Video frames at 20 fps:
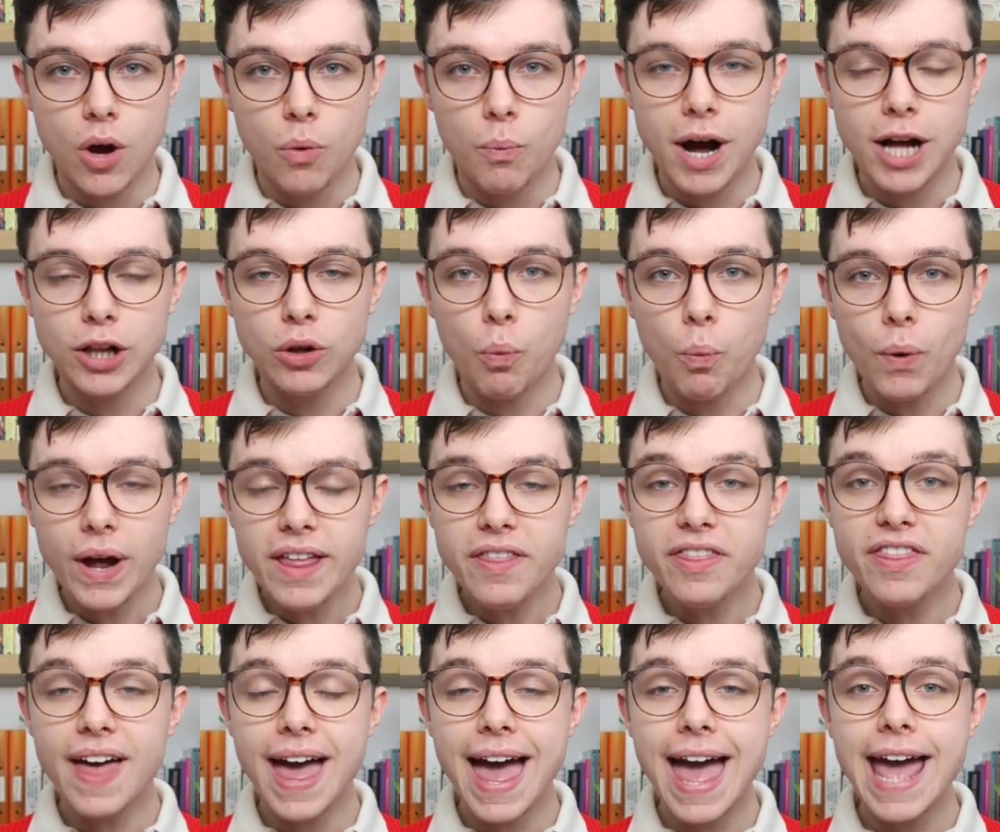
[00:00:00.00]
Well,
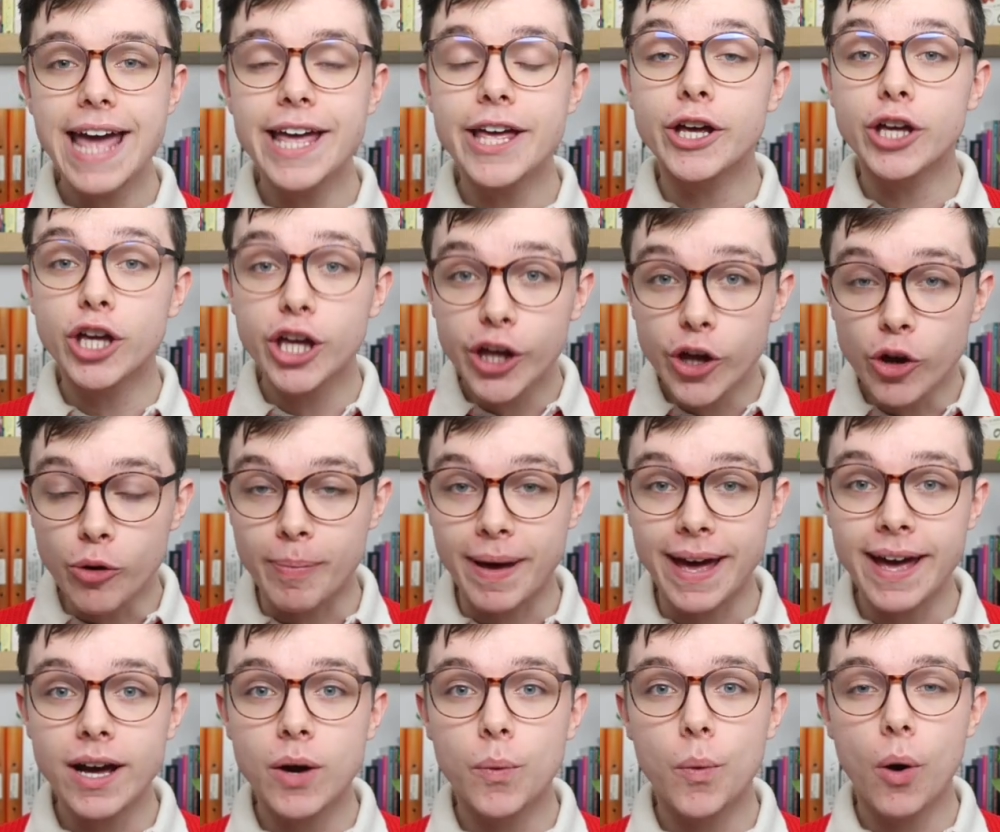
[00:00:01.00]
with a
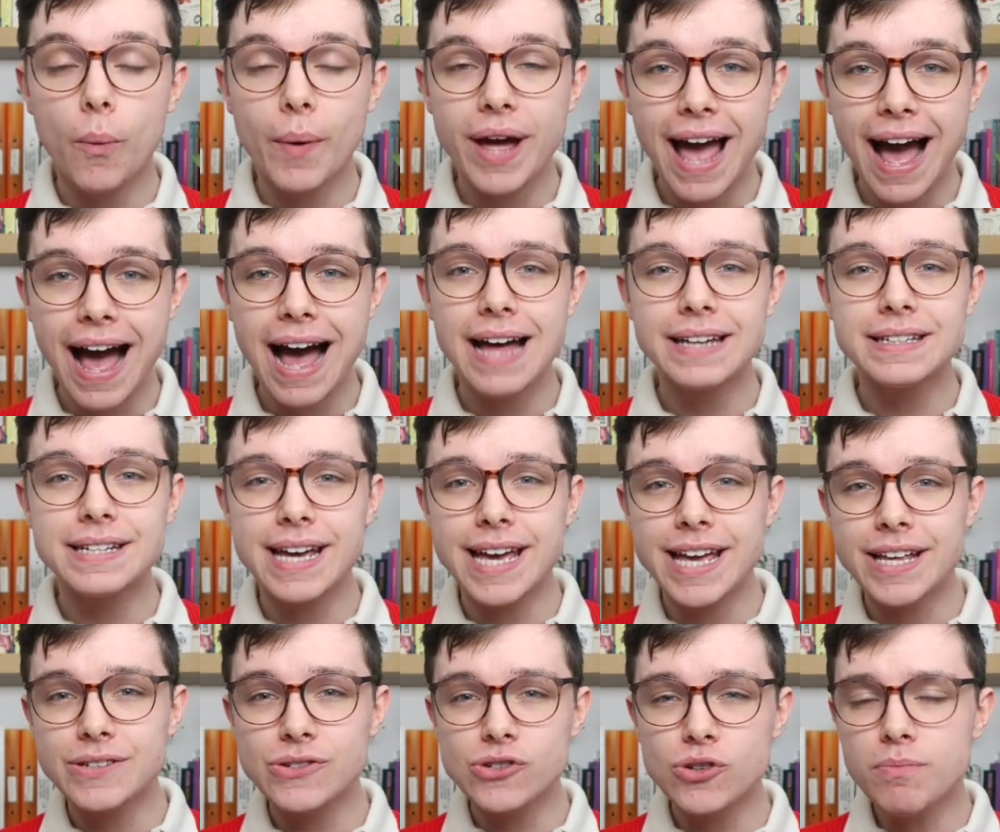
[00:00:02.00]
cubic, what we had
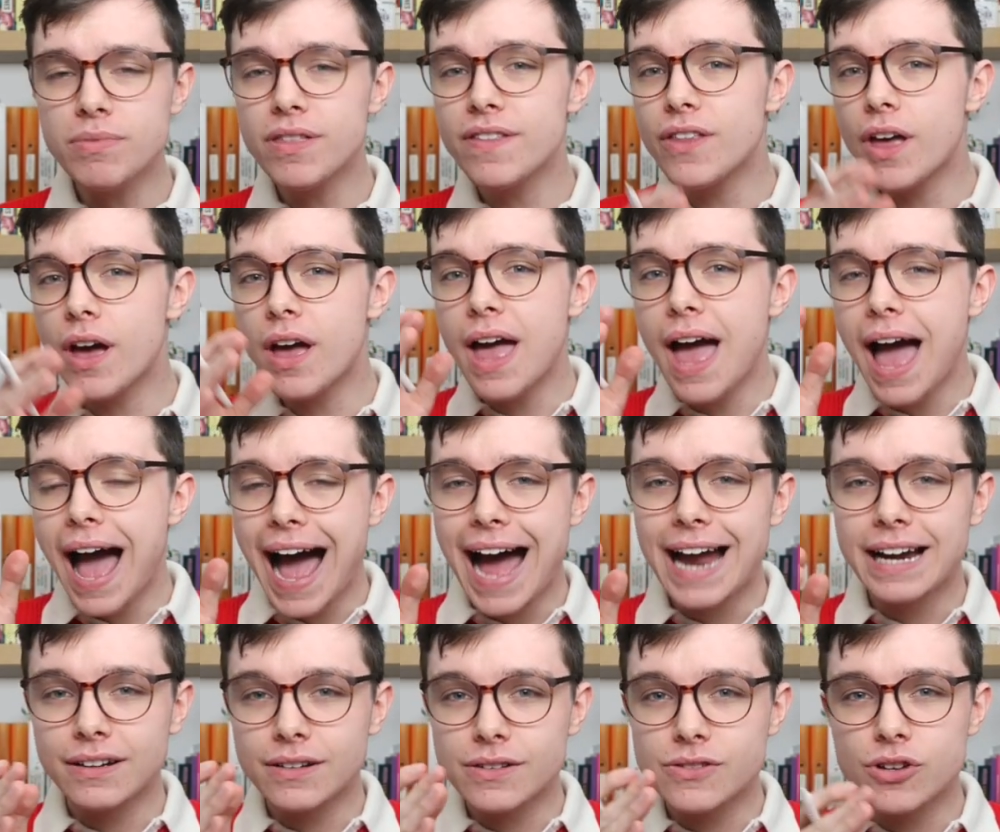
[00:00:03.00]
is something that
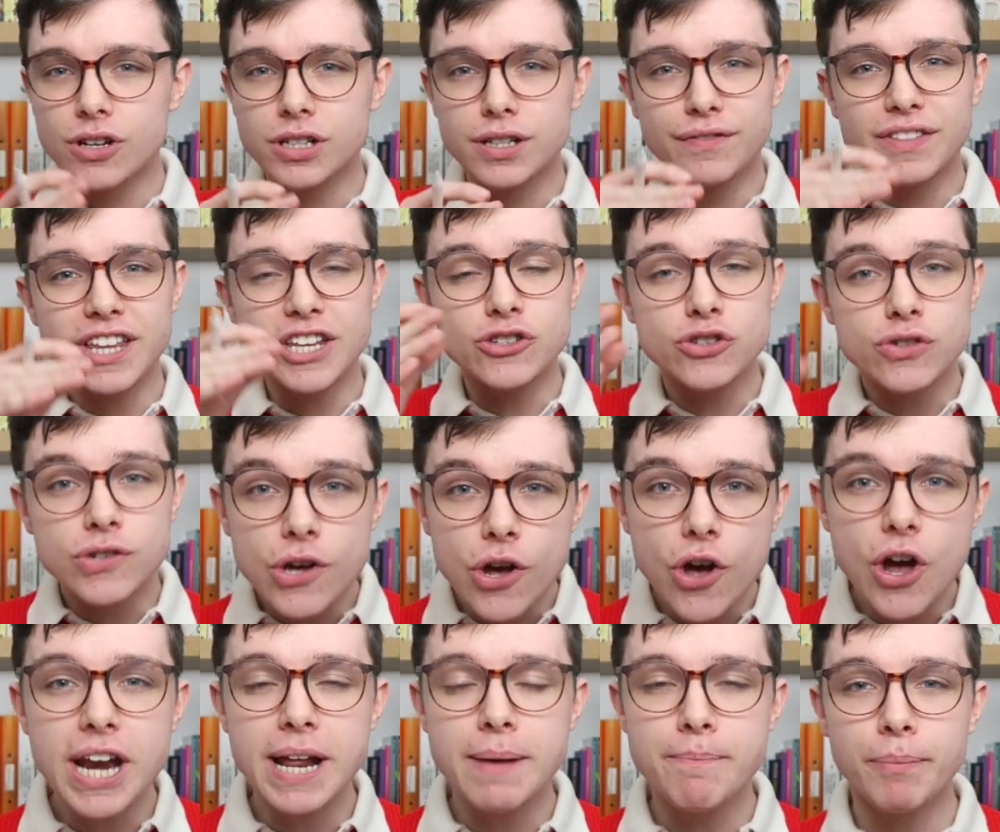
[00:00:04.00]
had sort of these
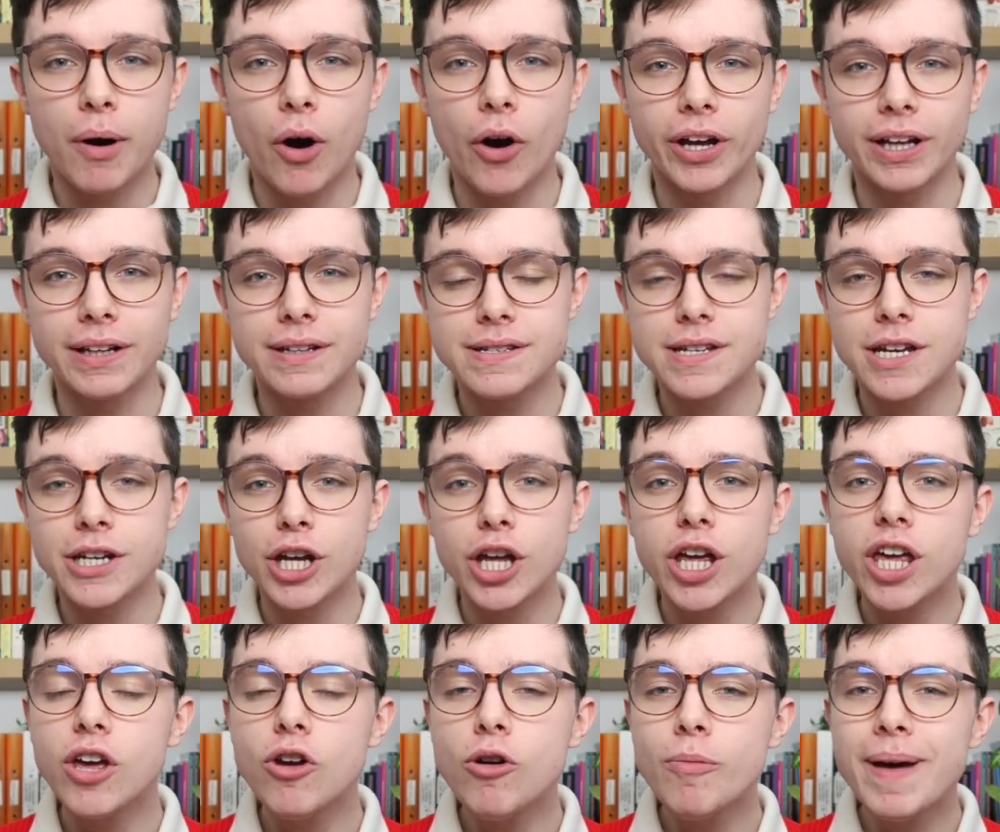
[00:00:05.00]
turning points. And a
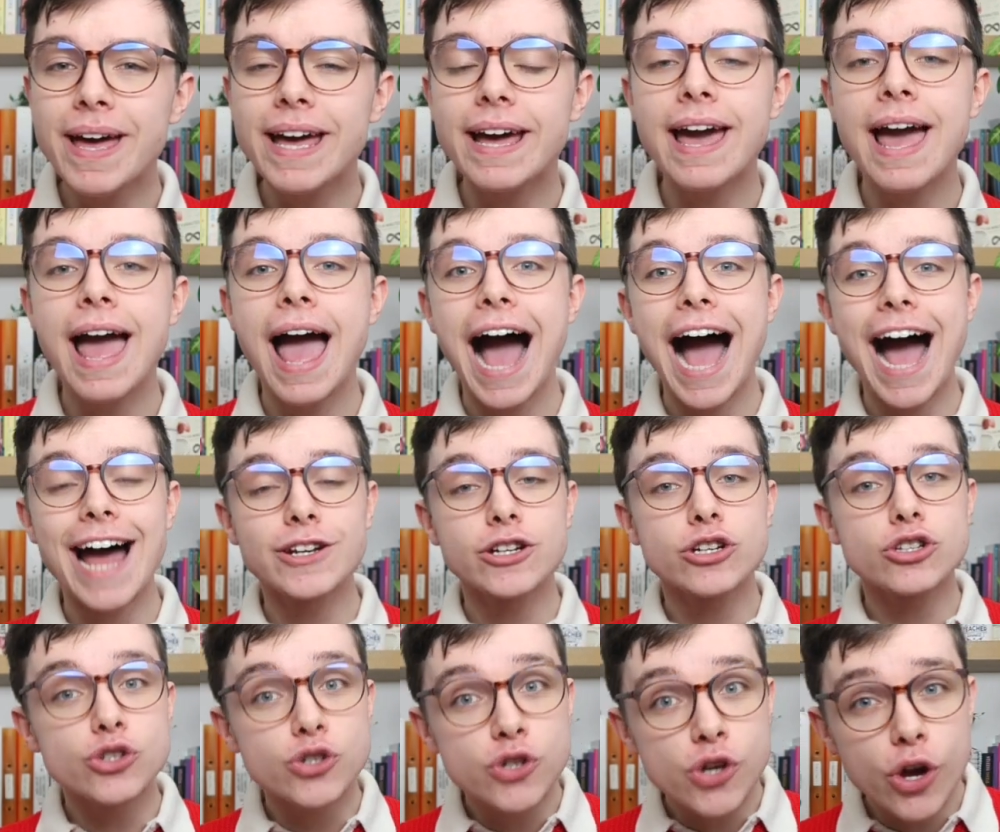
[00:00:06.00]
cubic had
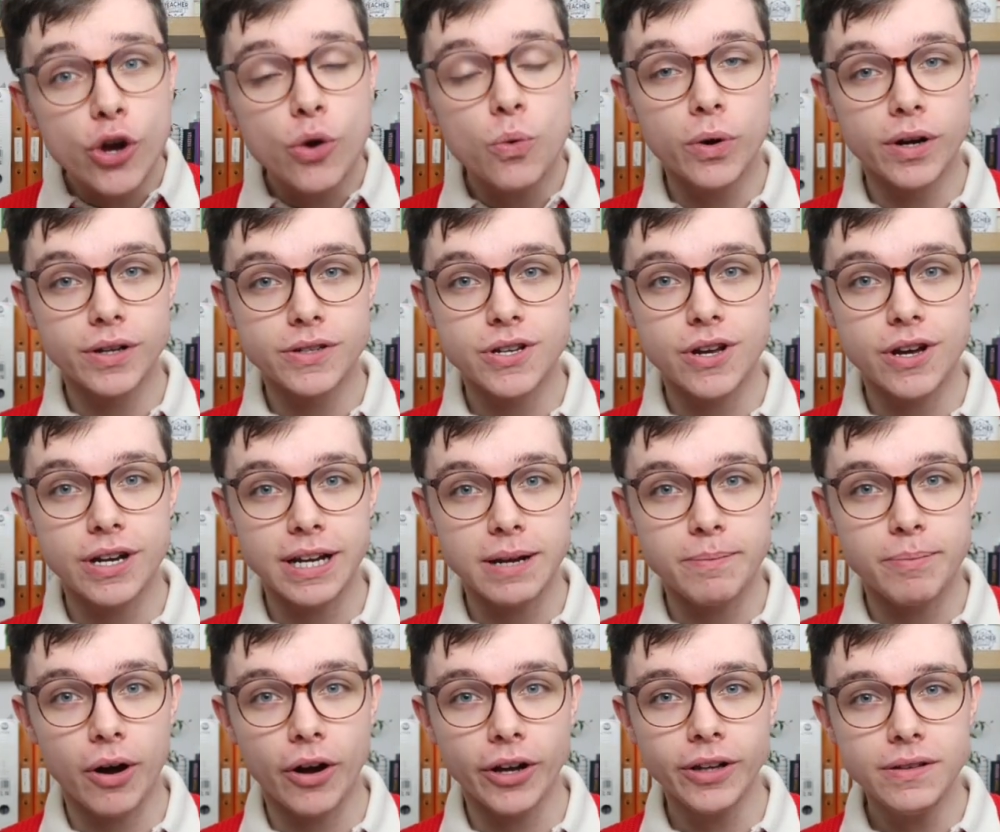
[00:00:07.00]
two
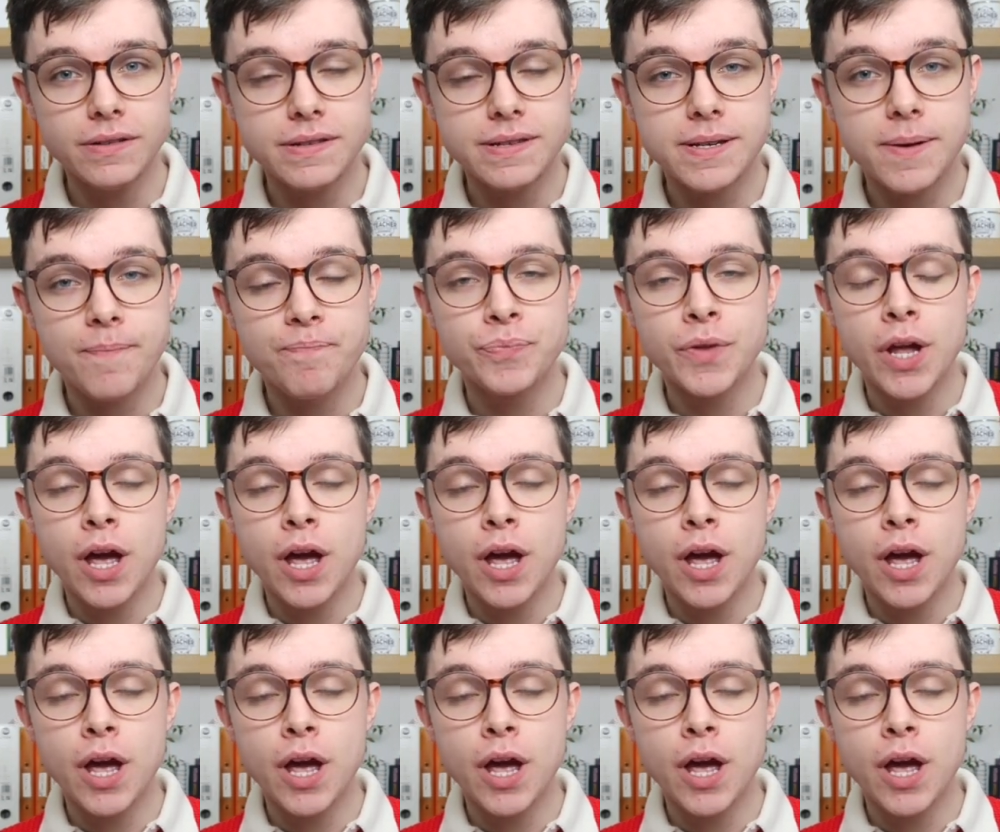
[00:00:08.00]
turning points.